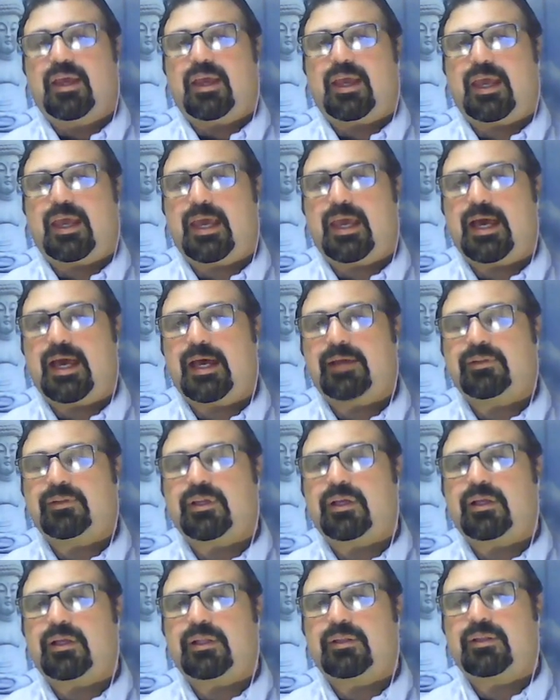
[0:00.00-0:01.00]

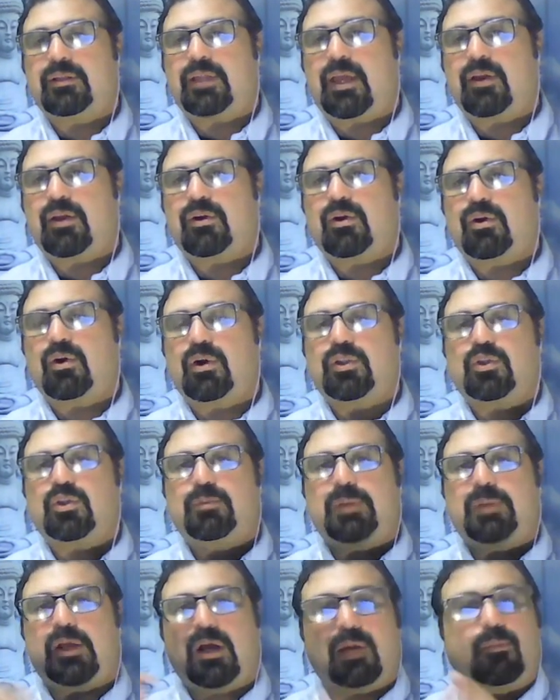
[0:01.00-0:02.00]
and they're going to
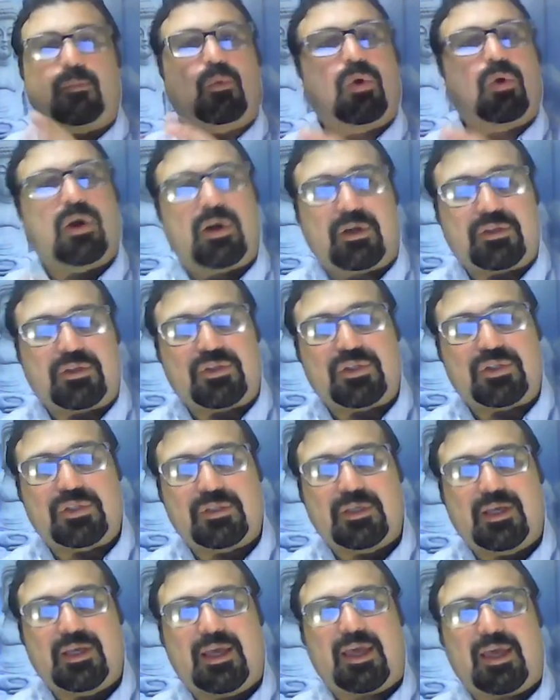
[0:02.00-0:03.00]
become words.